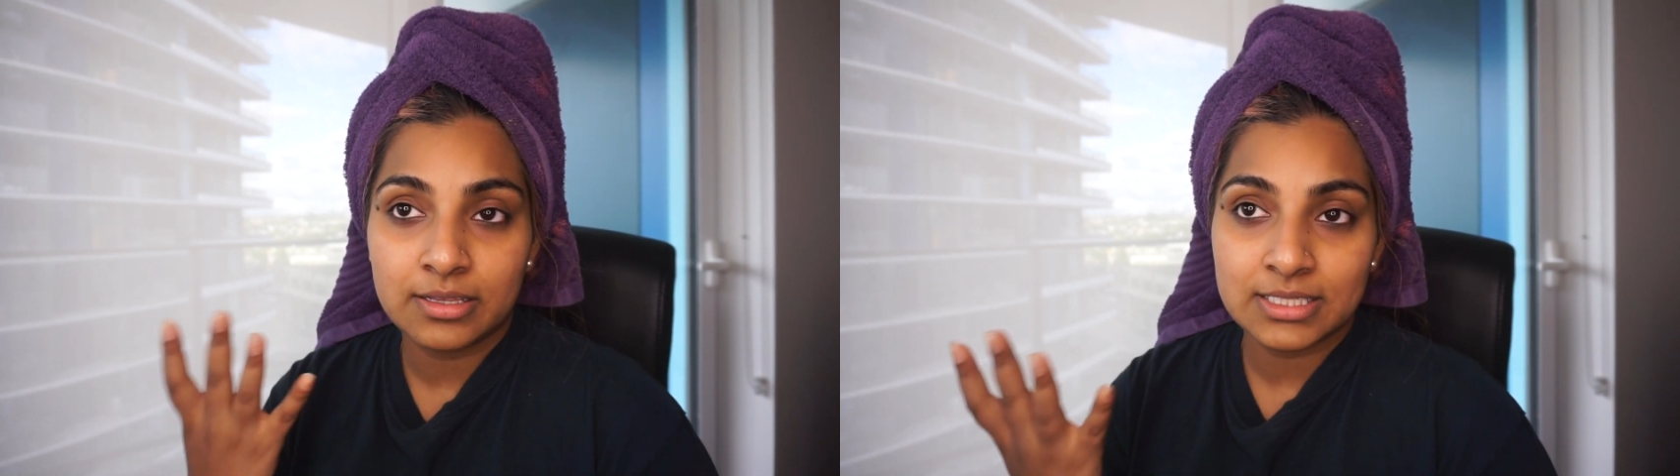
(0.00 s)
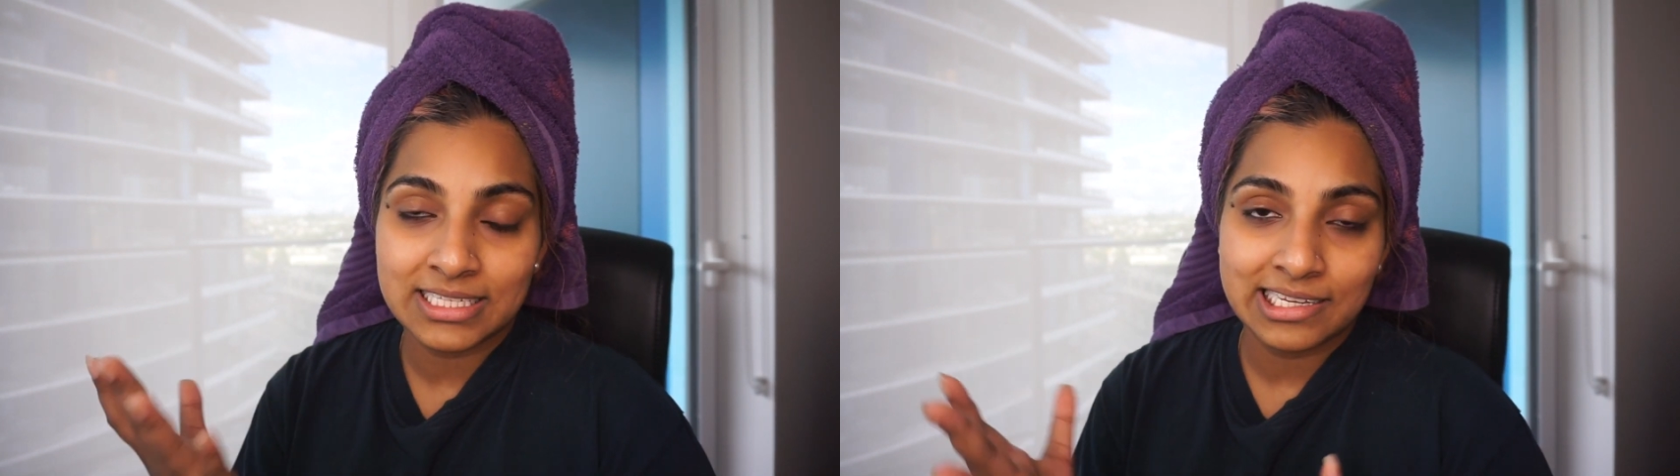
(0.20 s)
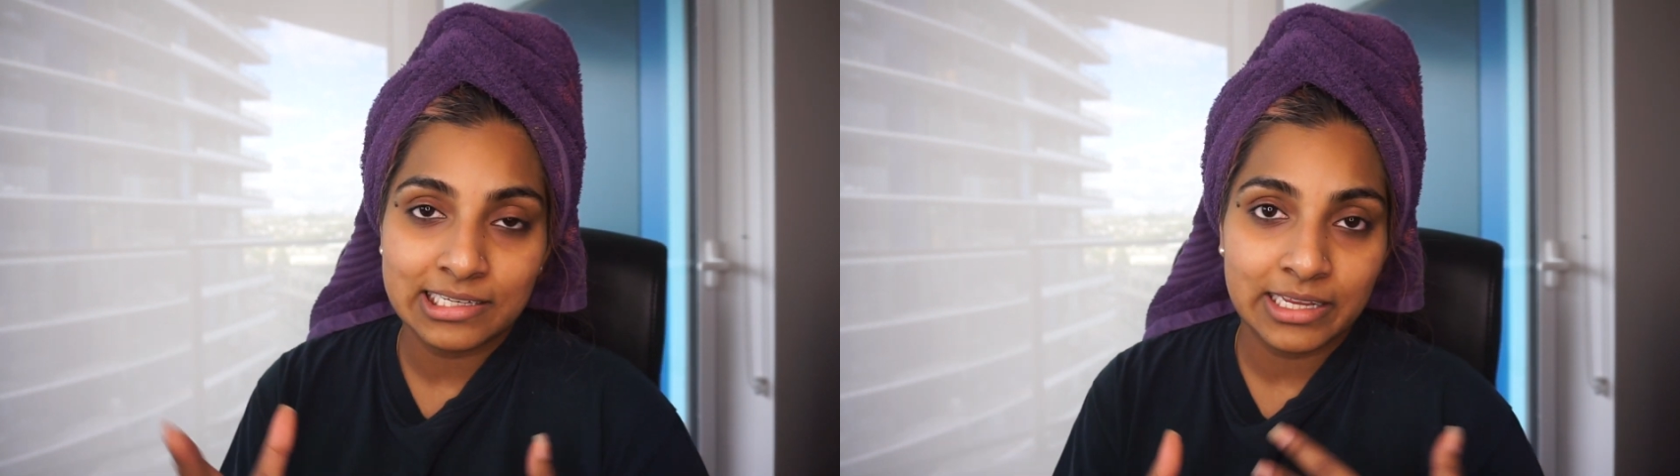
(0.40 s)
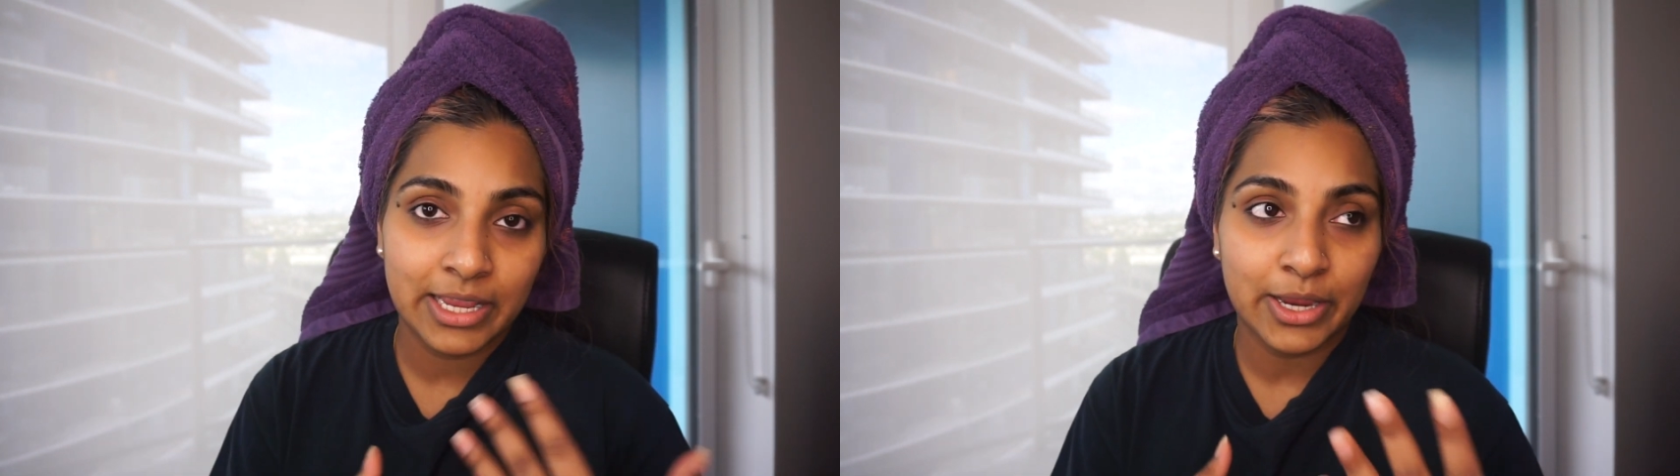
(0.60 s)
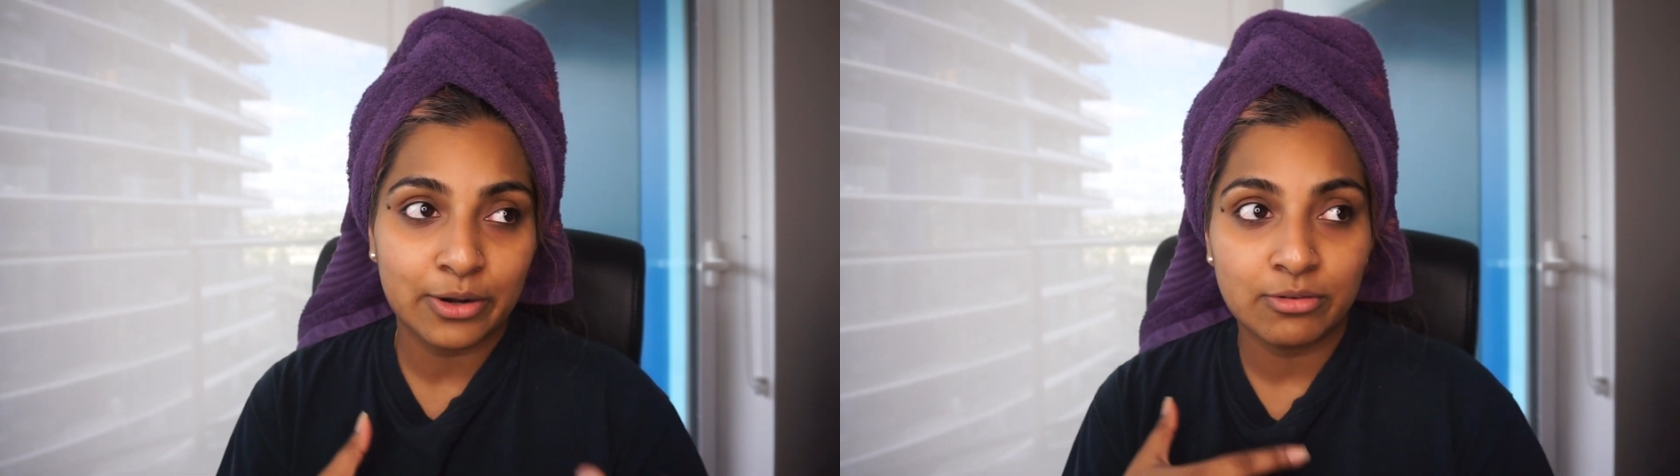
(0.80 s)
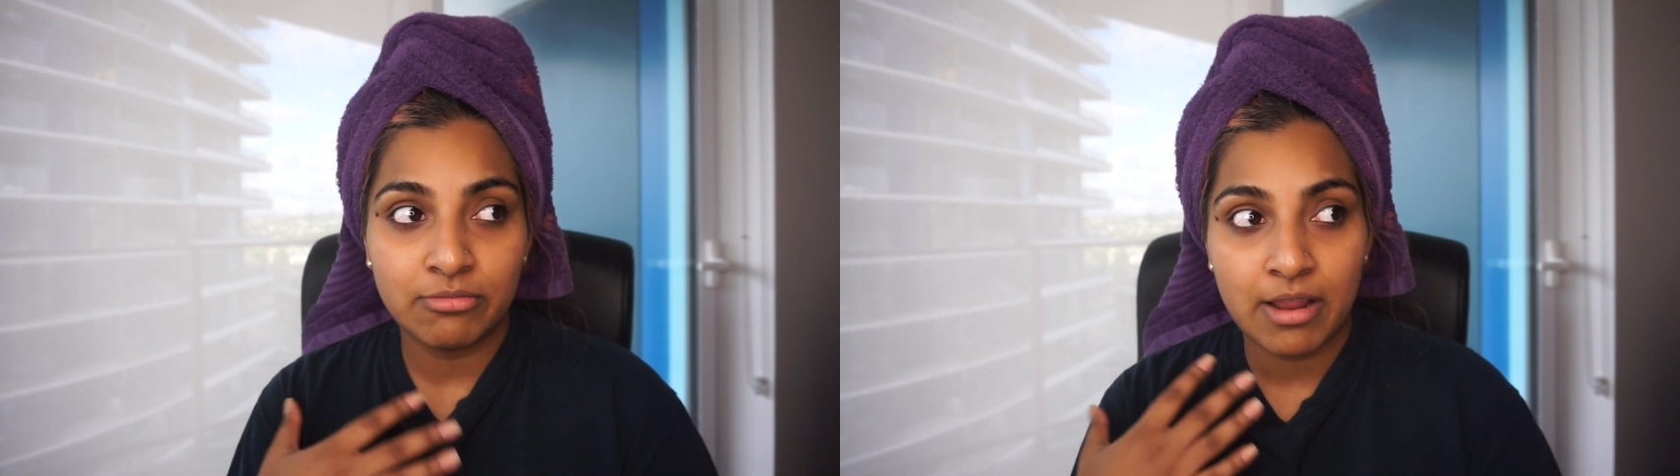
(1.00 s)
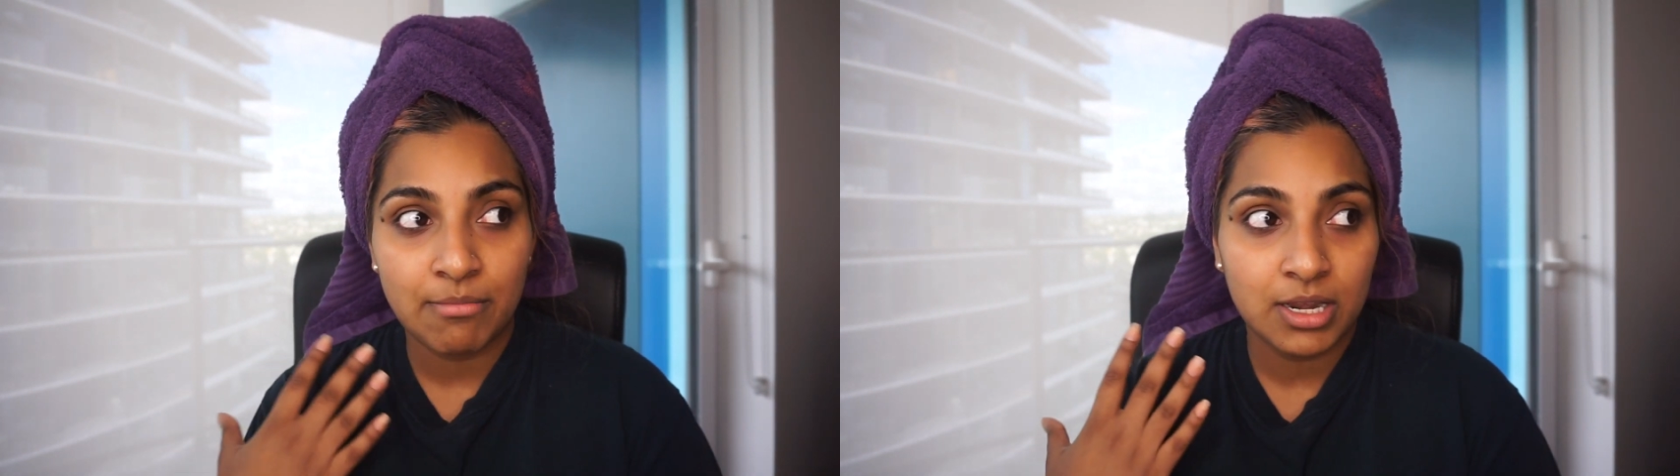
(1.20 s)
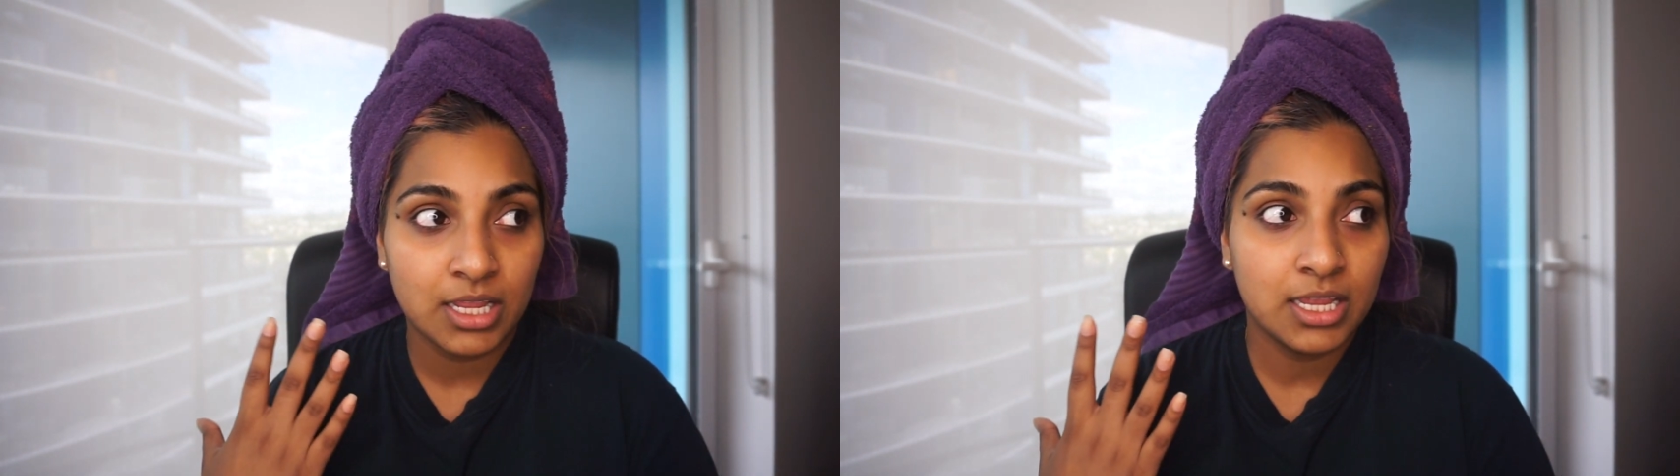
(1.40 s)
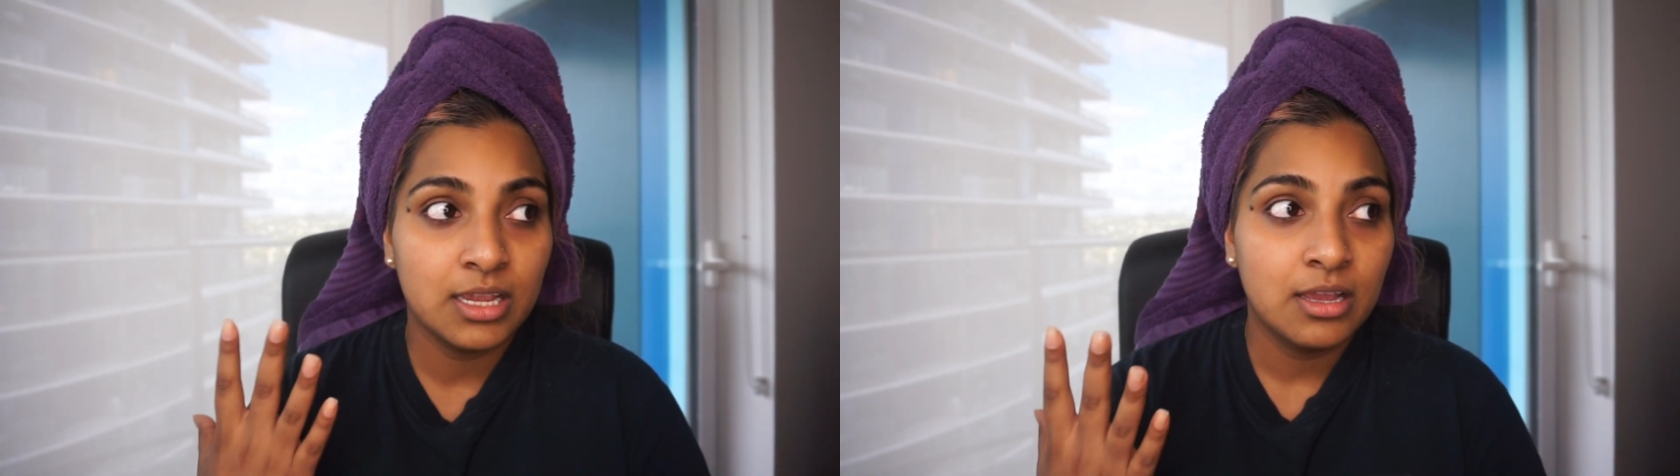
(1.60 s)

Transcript: skincare remedy